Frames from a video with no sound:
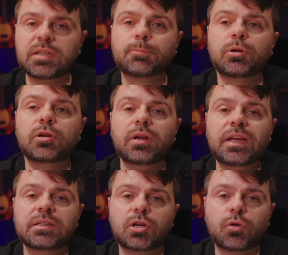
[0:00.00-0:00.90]
this printer
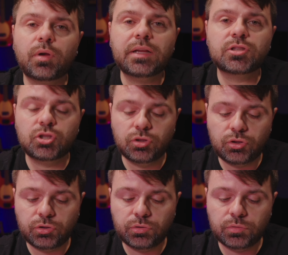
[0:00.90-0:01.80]
is great to
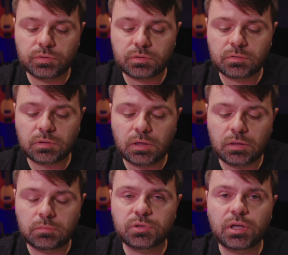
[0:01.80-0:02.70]
use,
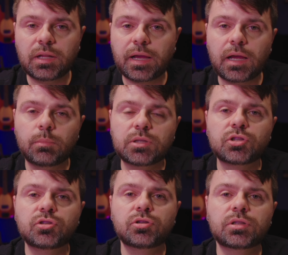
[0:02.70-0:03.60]
like I
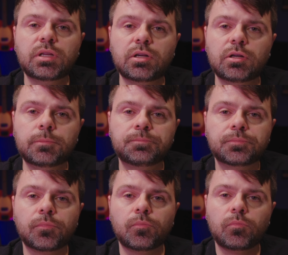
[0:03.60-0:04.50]
mentioned, during dinner.
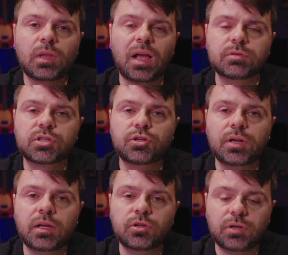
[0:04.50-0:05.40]
Obviously,
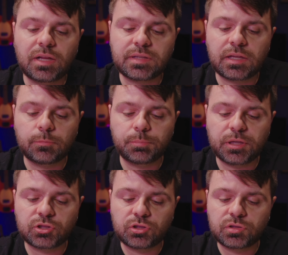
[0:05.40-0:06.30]
you're not taking
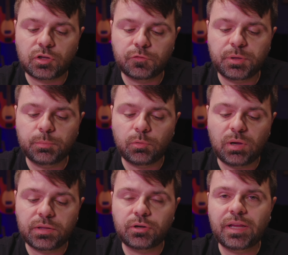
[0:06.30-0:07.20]
pictures of people
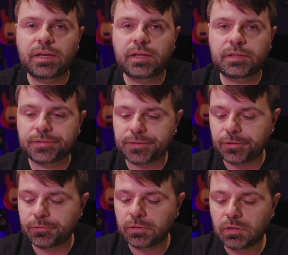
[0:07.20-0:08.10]
while they're eating.
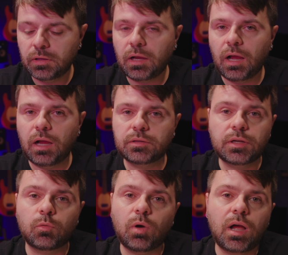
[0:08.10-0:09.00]
So,
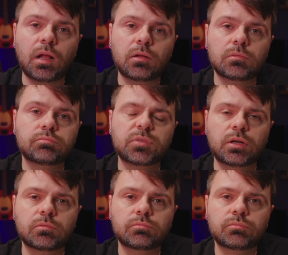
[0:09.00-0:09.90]
while
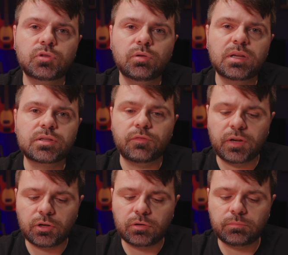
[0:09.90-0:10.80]
you as a
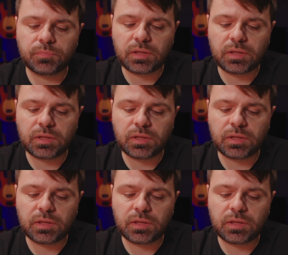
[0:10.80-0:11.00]
vendor,